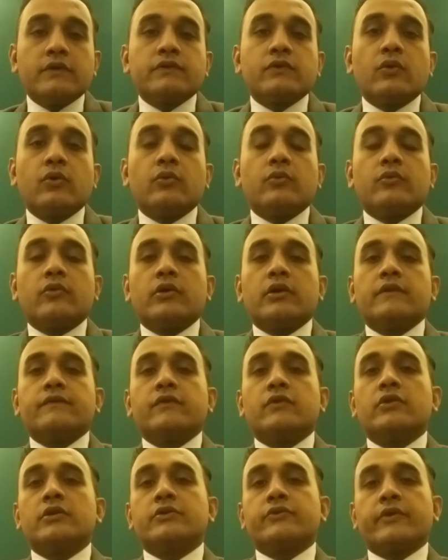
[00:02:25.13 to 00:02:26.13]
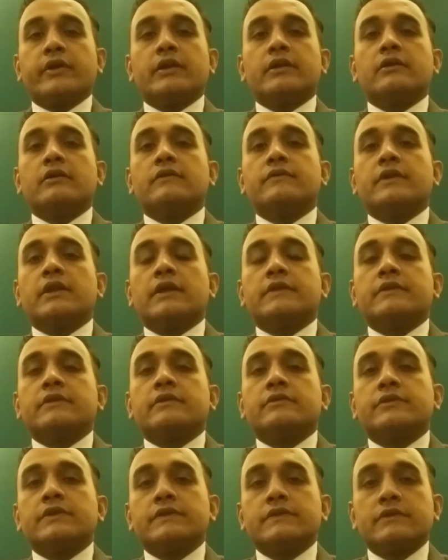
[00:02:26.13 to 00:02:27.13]
So if you're a trader, then I
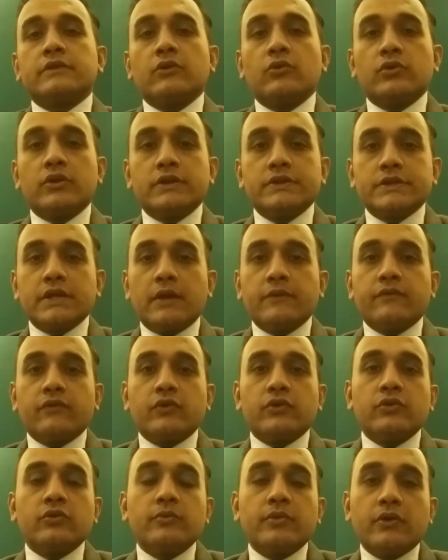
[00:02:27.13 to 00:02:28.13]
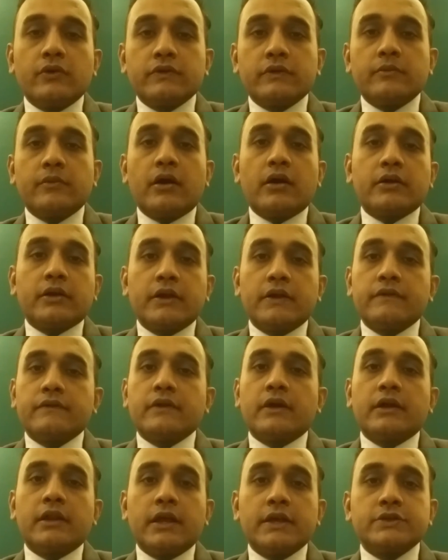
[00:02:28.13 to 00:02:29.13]
think this is a golden time for you, because the
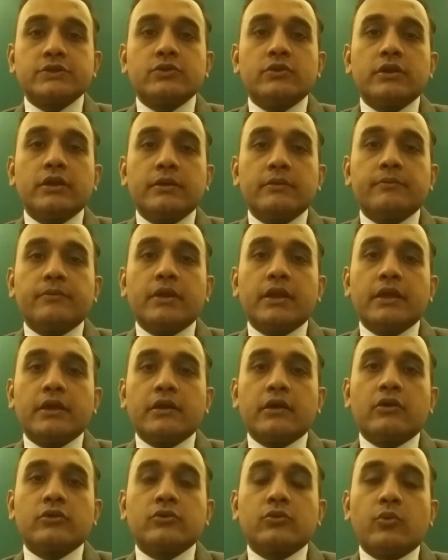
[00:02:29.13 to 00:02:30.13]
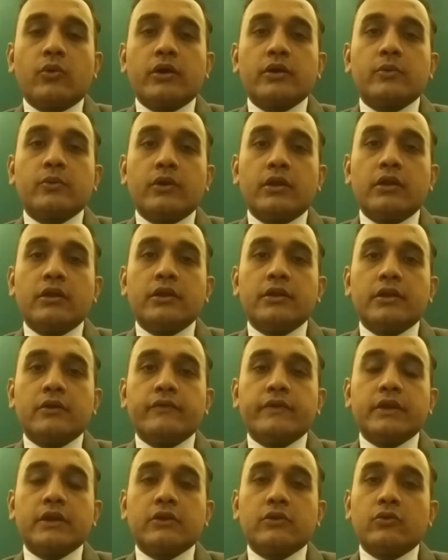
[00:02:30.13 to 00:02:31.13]
markets are actually playing out quite well in a
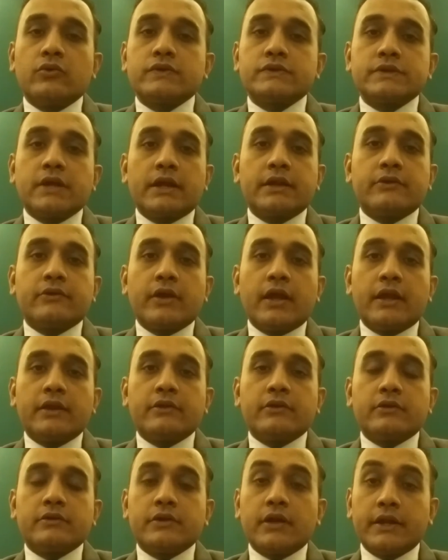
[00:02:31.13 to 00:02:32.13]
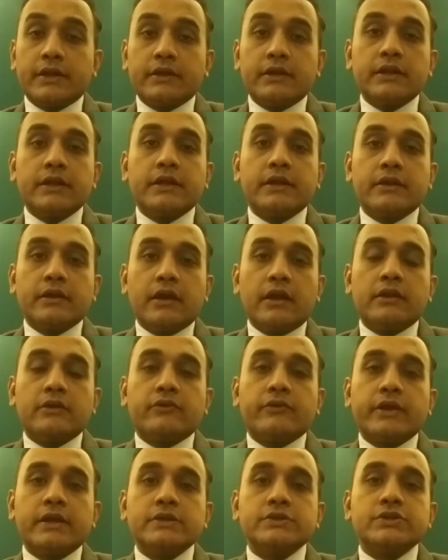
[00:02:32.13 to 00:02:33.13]
very close, tightly
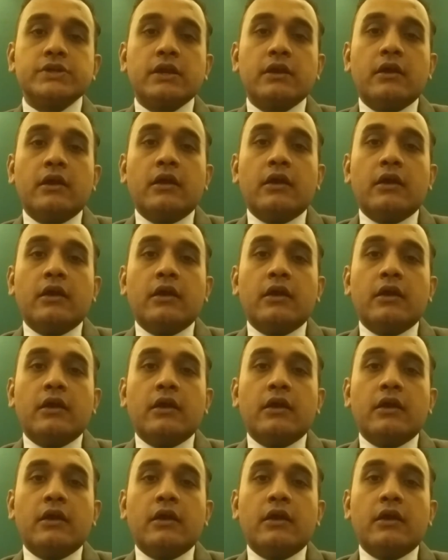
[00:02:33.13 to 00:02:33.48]
held range.